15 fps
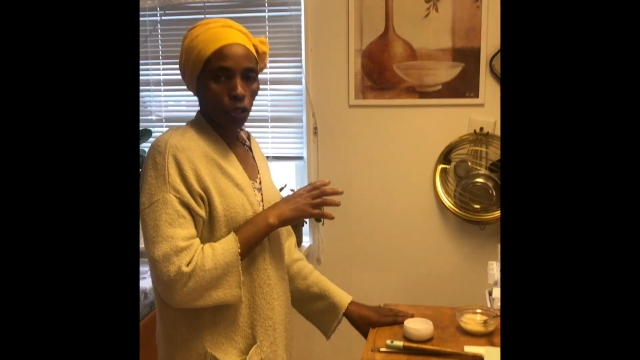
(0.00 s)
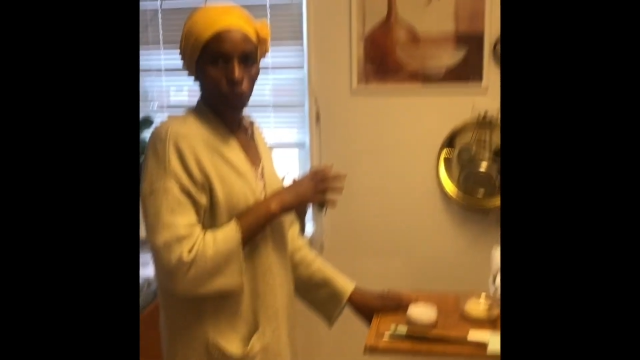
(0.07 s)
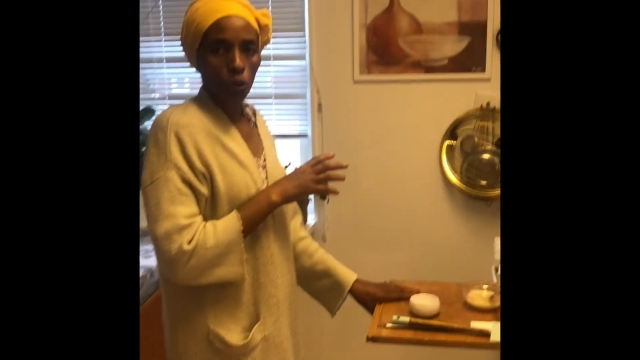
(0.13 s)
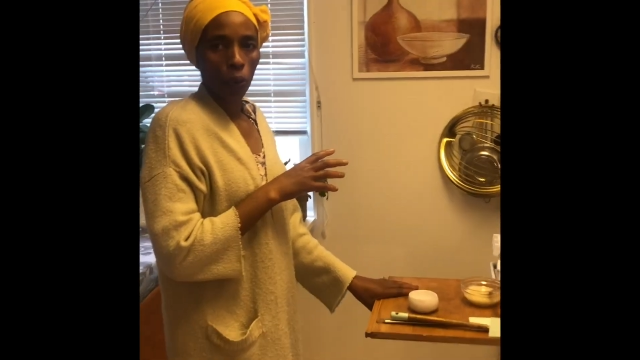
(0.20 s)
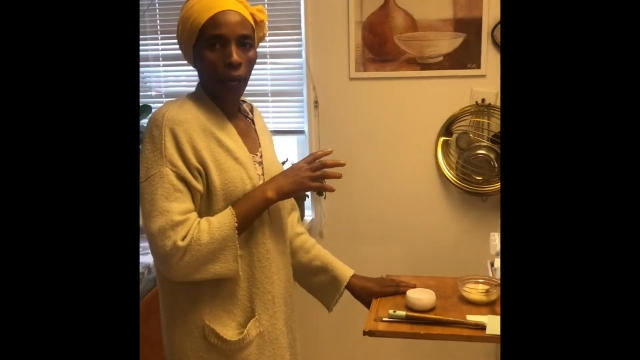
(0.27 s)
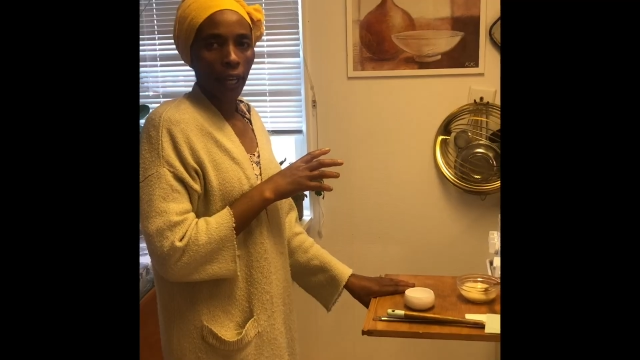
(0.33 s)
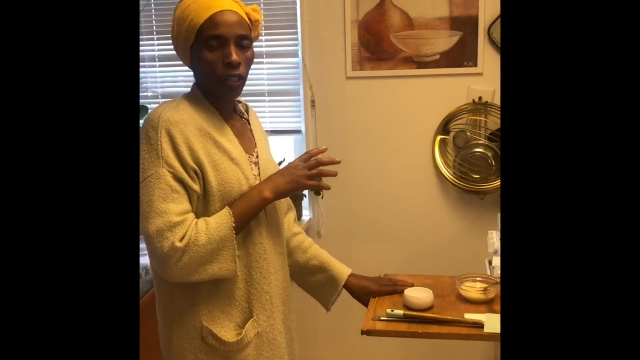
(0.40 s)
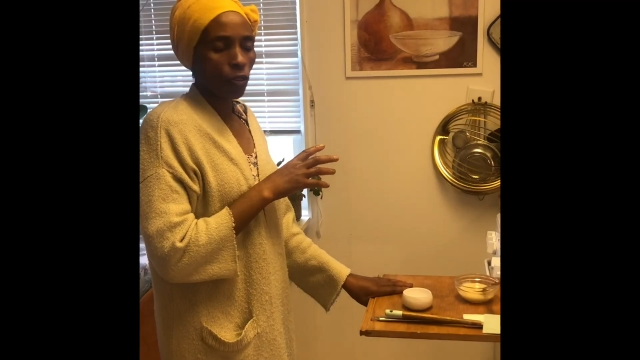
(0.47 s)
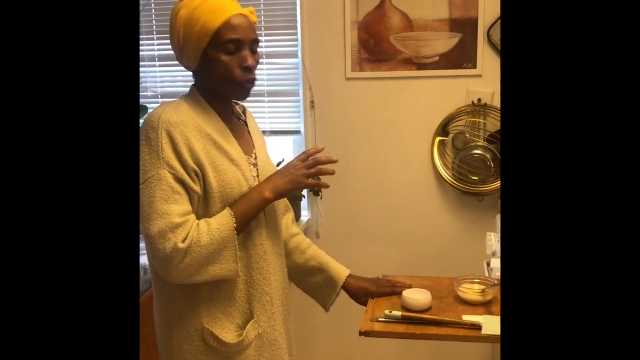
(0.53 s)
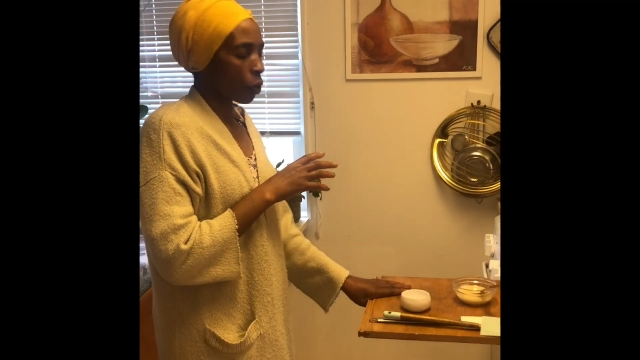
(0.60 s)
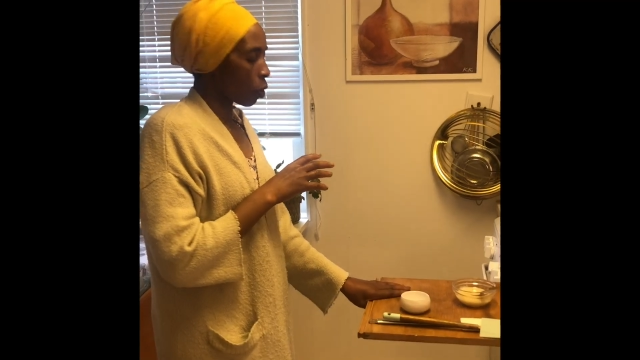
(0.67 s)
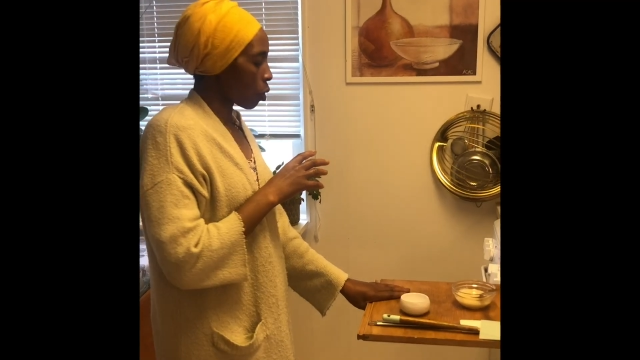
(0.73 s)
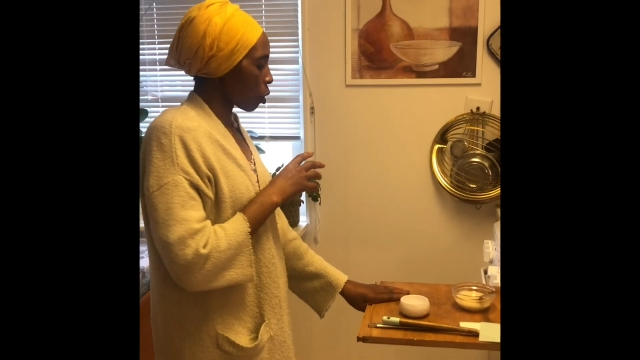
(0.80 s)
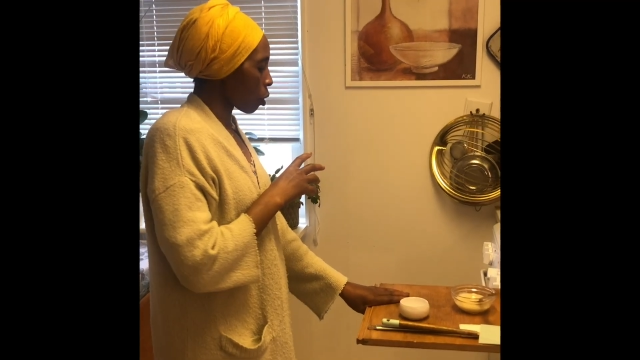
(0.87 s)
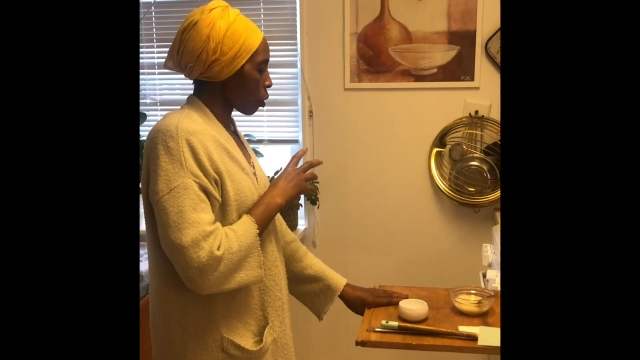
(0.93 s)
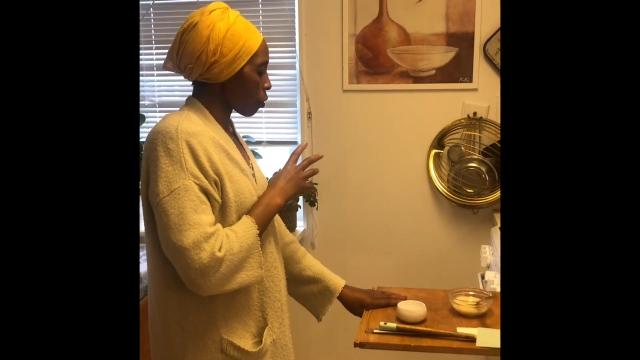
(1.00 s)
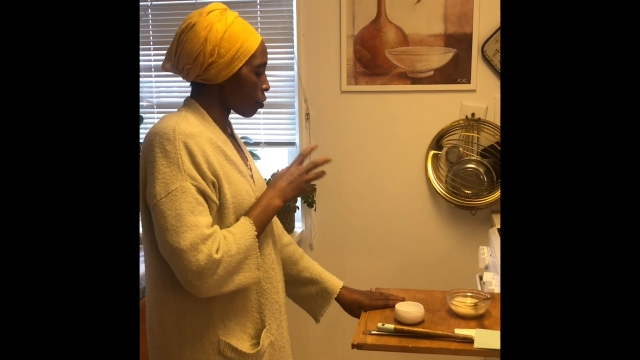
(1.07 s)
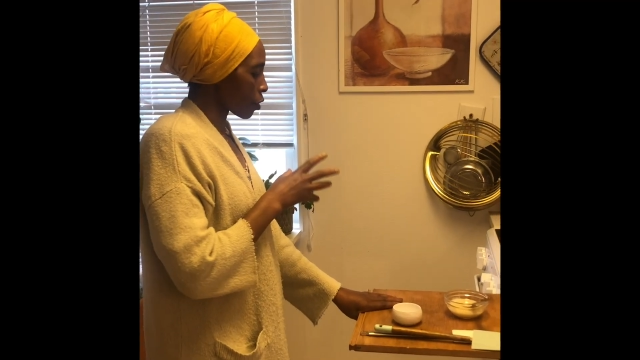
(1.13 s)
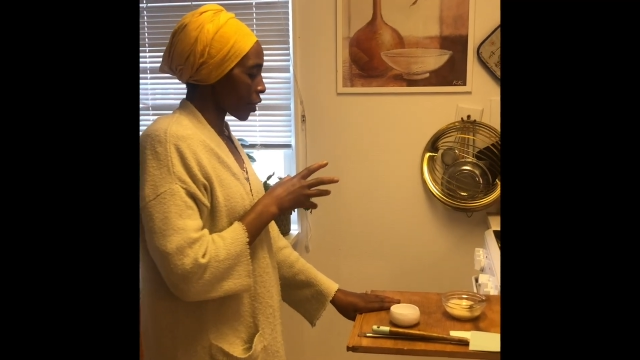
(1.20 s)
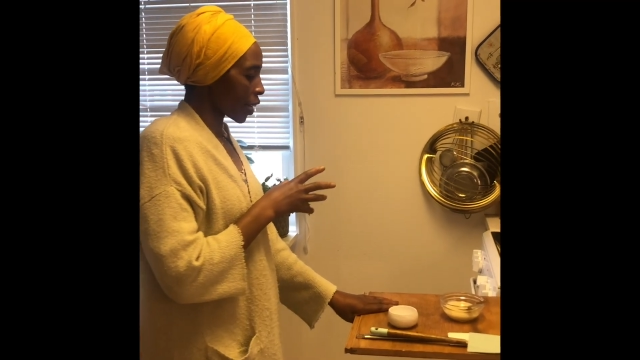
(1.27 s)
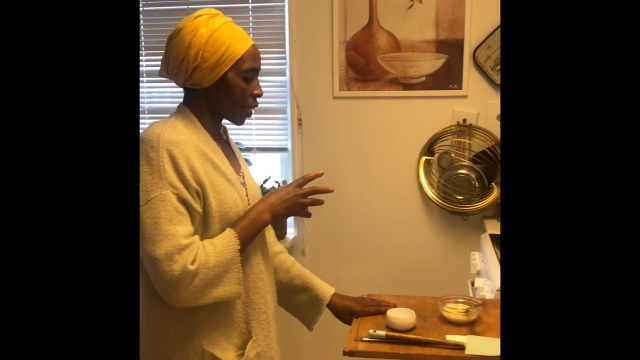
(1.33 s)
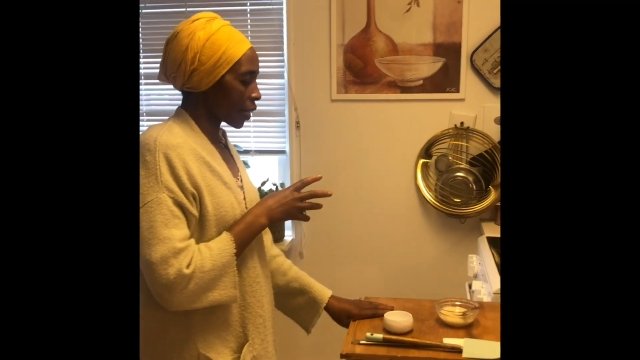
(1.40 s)
to wait for
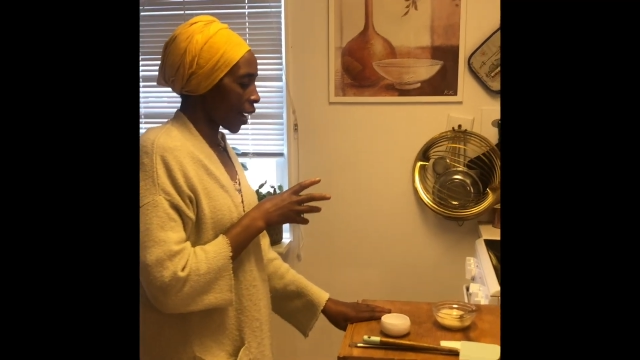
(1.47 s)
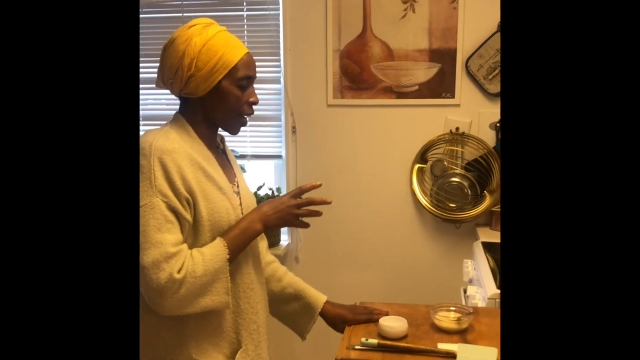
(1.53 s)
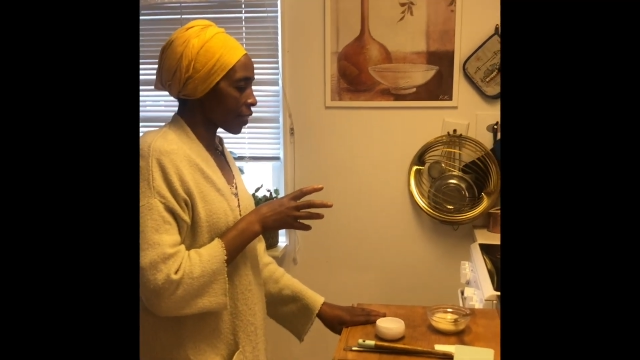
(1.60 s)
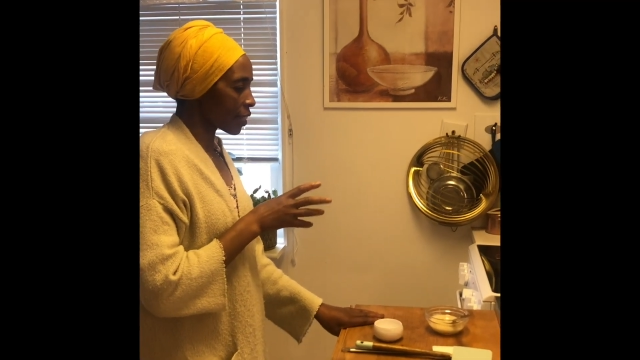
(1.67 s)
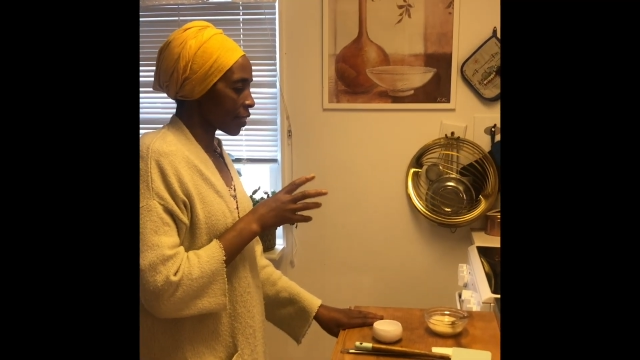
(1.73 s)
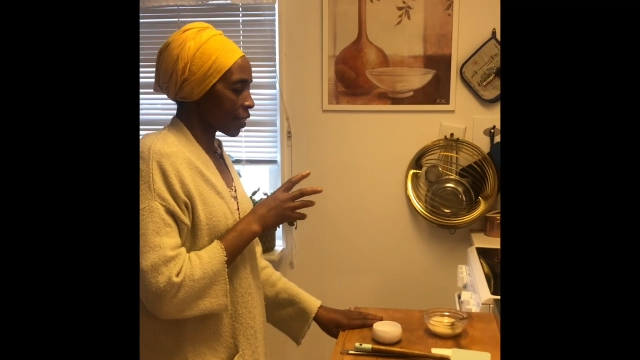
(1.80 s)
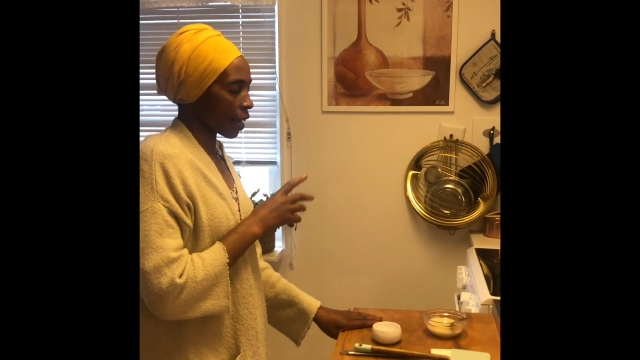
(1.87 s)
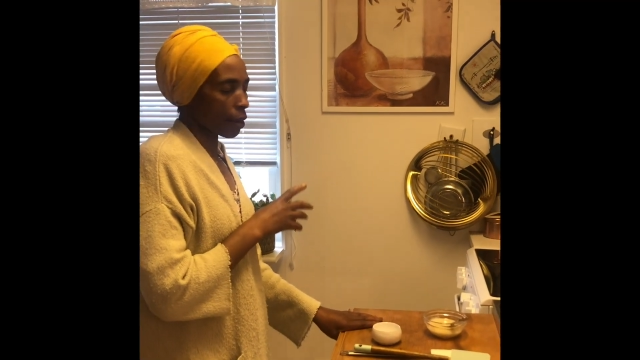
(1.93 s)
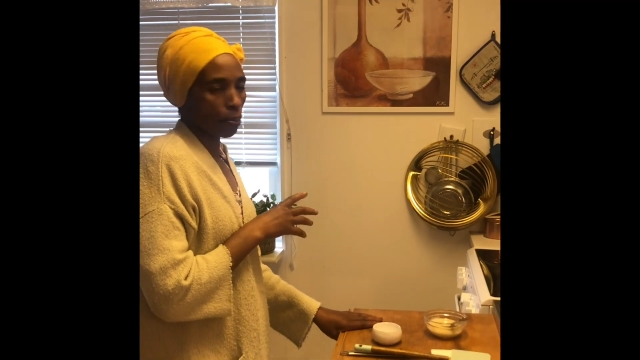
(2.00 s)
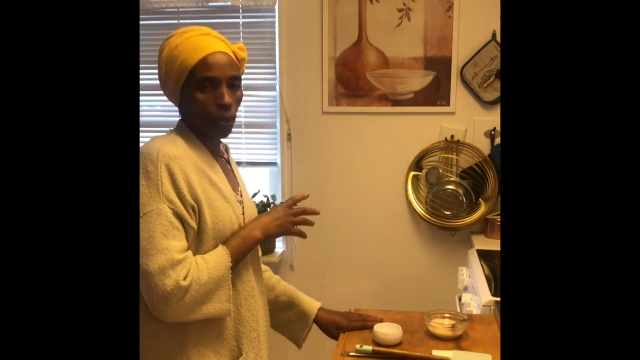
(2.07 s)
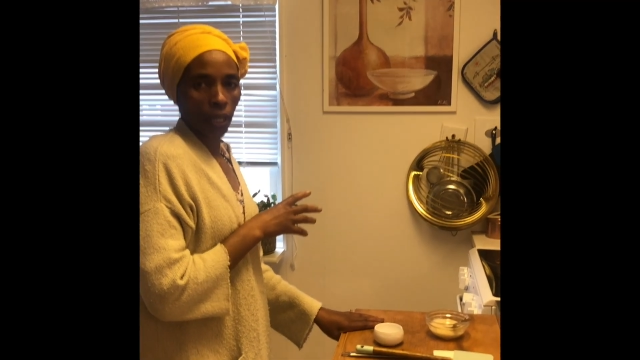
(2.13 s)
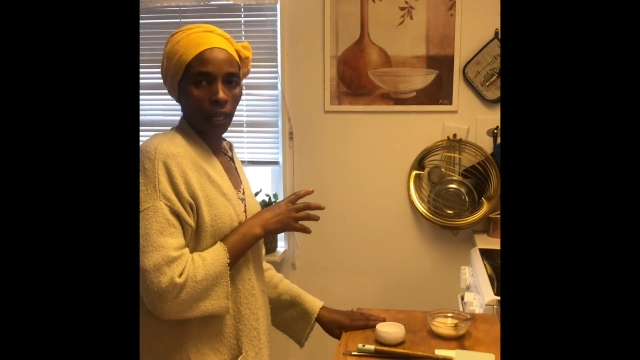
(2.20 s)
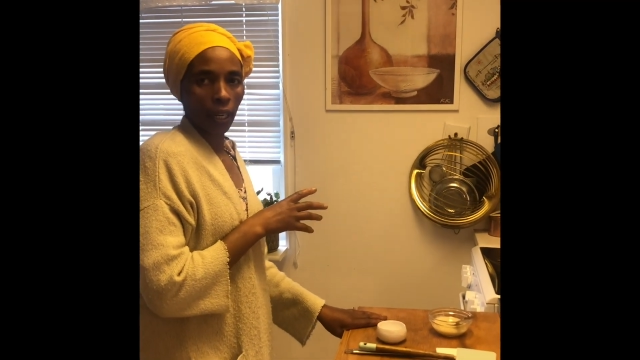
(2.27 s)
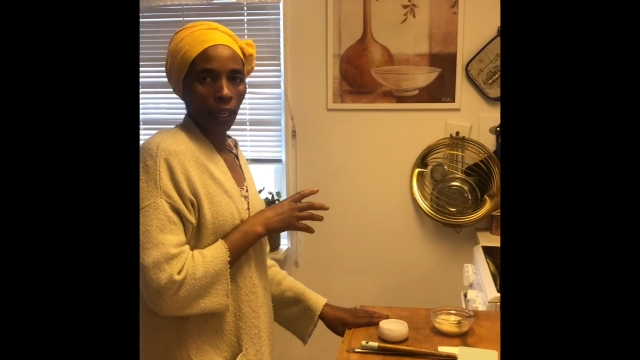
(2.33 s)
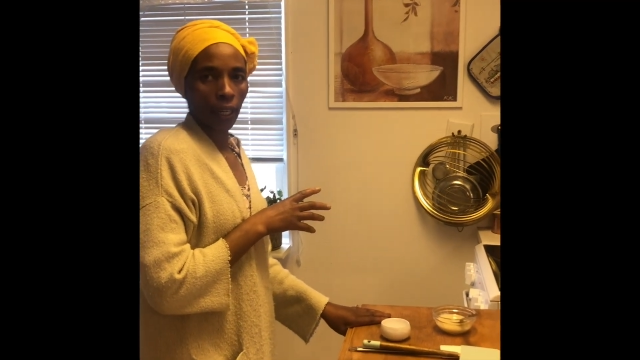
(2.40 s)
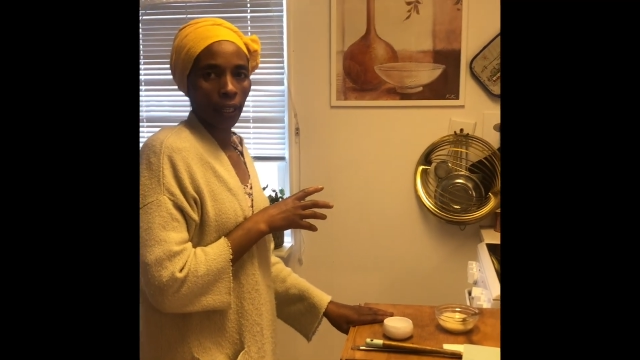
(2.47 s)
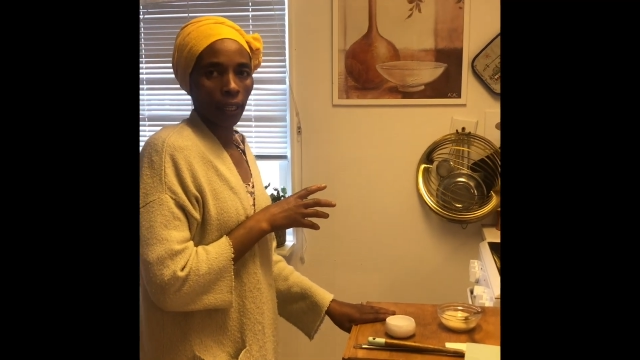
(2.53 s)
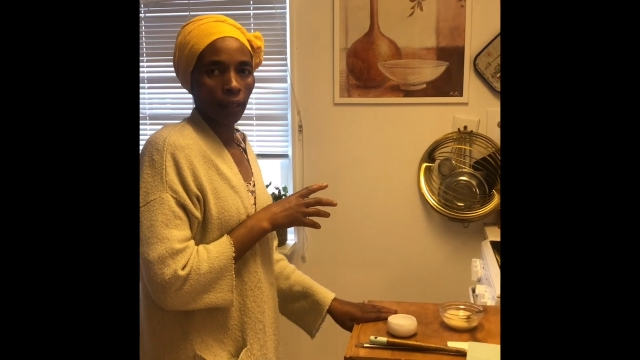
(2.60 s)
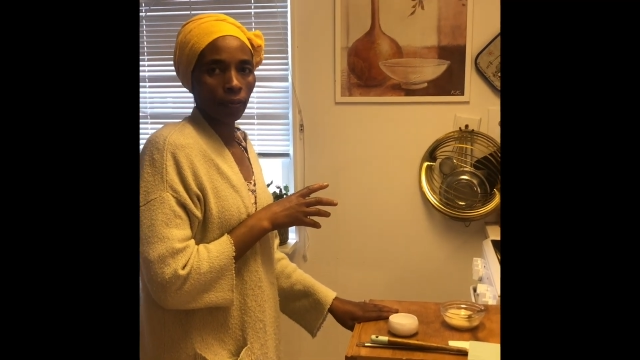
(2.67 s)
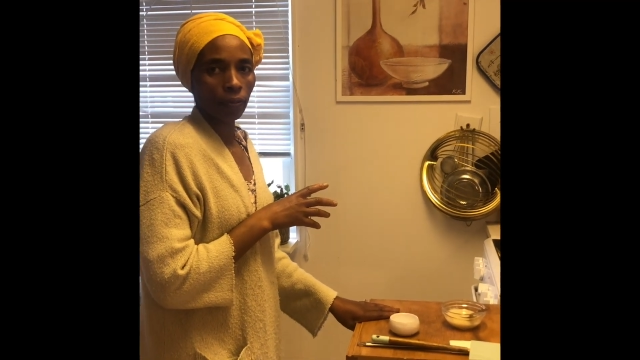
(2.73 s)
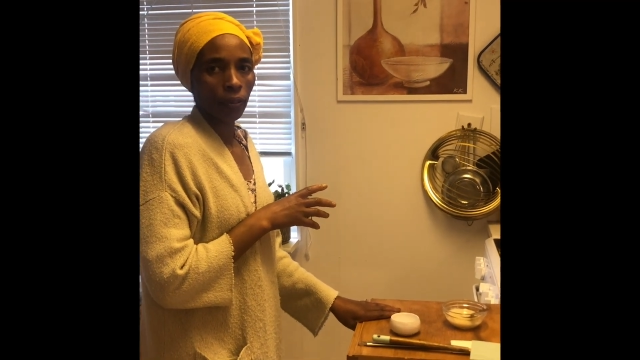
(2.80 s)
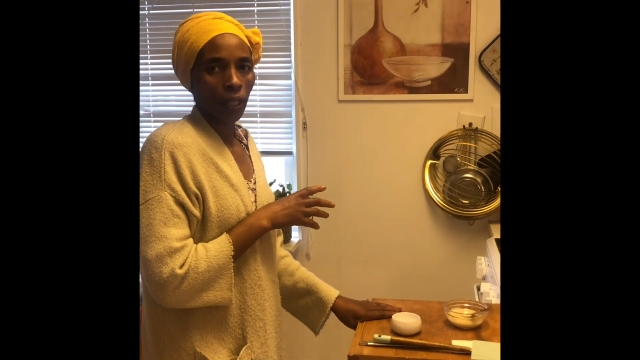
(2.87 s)
the nuts they be
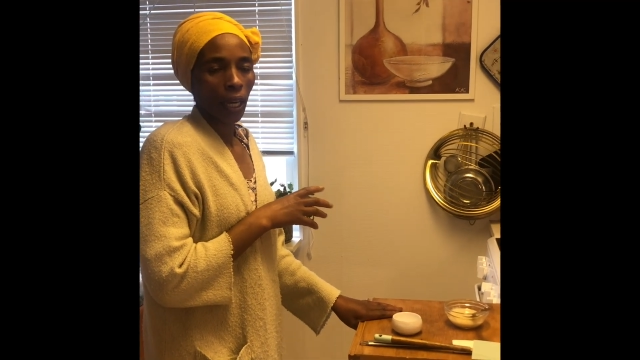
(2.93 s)
ready.